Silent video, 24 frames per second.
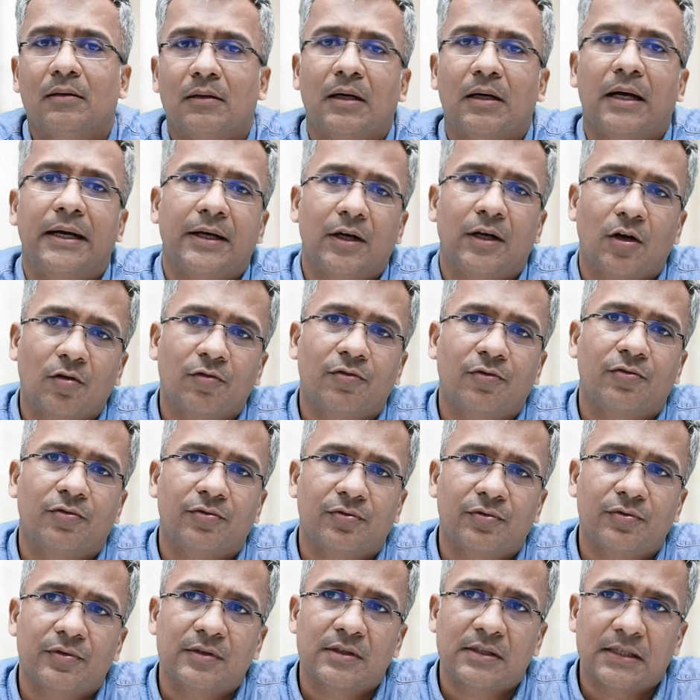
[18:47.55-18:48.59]
kind of
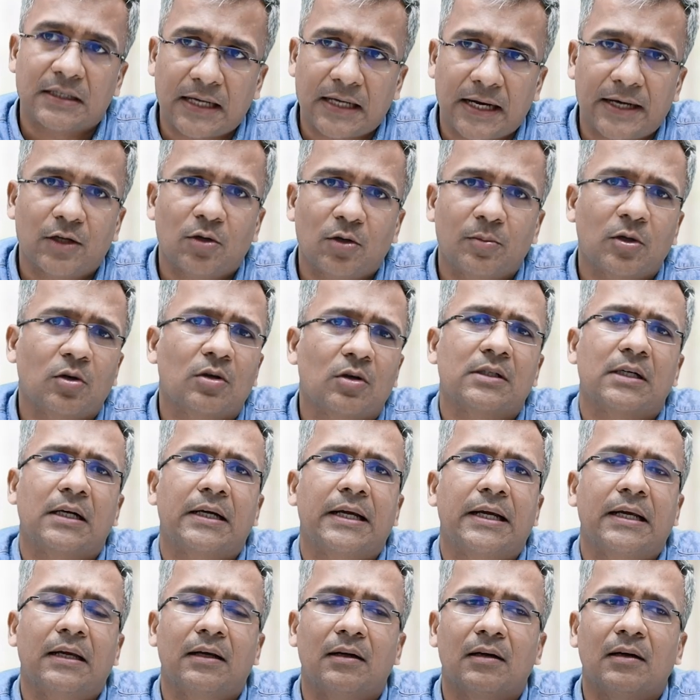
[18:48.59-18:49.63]
scenario, because
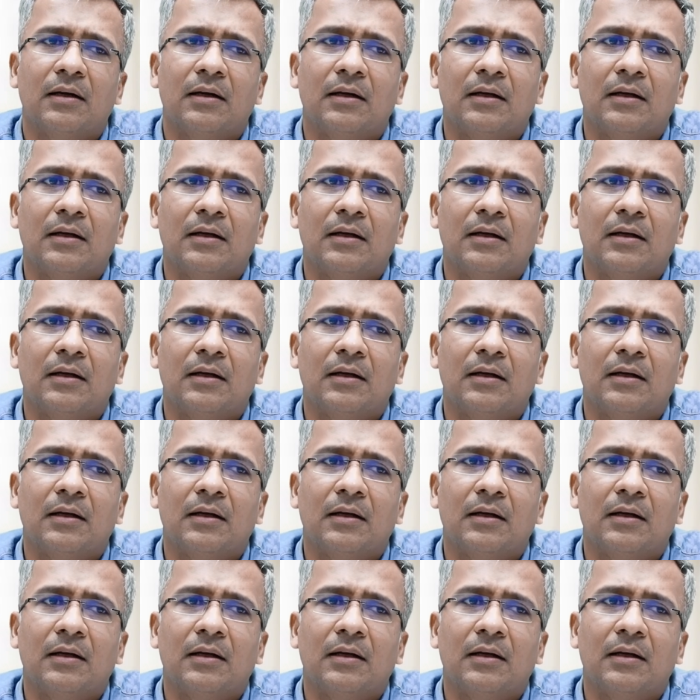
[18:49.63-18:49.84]
again,